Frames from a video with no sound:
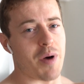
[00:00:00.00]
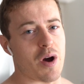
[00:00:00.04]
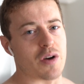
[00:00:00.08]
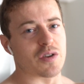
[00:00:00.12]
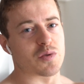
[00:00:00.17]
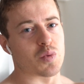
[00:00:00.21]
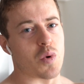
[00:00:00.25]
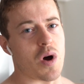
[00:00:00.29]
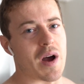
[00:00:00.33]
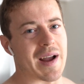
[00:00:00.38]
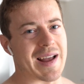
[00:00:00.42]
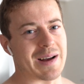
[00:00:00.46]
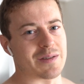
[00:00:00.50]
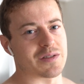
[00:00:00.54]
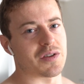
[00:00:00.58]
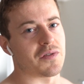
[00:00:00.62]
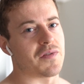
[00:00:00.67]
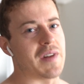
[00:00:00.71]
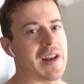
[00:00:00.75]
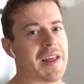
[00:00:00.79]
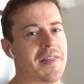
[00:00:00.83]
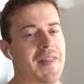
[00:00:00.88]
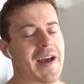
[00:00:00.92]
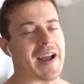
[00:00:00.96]
post-workout to
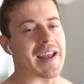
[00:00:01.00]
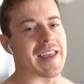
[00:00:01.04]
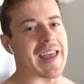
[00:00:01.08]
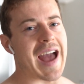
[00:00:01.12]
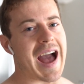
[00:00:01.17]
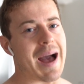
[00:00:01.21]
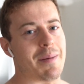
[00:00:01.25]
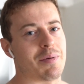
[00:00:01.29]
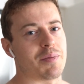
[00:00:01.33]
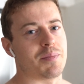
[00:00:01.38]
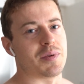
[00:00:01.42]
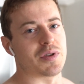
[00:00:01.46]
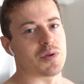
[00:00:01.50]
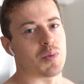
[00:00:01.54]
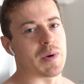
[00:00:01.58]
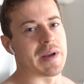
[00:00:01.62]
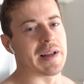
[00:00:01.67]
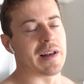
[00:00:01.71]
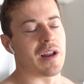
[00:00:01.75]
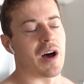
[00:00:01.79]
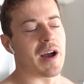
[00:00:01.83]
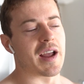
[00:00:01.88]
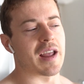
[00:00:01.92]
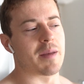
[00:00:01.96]
fill in that gap
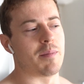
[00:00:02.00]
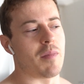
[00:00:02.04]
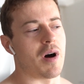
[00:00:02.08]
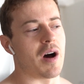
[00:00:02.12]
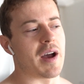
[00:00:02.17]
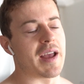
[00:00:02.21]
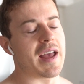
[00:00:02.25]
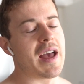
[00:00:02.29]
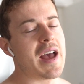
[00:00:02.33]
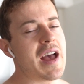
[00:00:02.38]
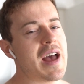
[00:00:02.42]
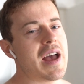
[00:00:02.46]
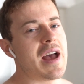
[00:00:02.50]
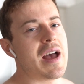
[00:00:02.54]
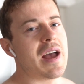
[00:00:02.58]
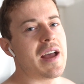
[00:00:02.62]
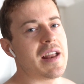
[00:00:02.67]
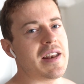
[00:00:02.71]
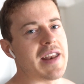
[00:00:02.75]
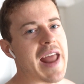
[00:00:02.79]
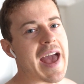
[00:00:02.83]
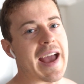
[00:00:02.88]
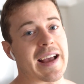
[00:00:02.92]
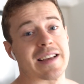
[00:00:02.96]
between like my
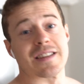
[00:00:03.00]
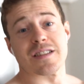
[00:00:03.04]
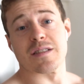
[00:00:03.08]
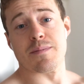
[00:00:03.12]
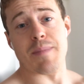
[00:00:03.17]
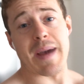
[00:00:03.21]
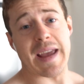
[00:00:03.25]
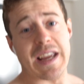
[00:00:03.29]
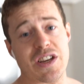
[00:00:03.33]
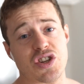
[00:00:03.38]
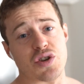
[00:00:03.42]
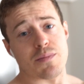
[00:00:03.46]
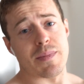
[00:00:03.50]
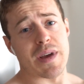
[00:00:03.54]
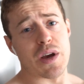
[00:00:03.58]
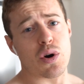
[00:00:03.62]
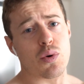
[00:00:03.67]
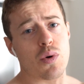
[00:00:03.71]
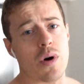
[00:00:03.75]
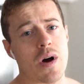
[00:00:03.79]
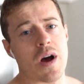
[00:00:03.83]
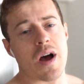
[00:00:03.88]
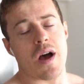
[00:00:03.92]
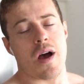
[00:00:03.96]
next major
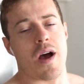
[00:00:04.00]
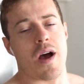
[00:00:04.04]
meal.